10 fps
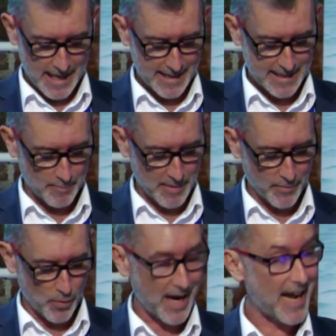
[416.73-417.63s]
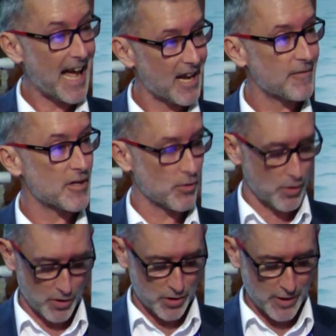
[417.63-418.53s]
at some level are artificial
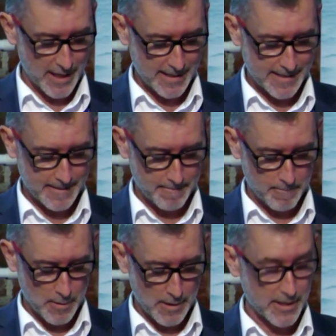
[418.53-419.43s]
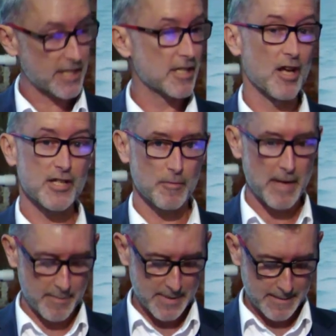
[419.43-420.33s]
constructs, just lines on
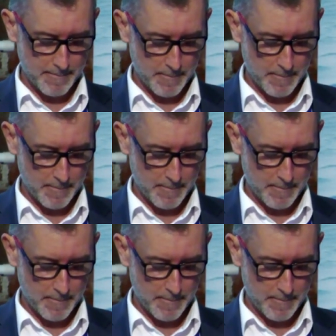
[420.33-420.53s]
maps.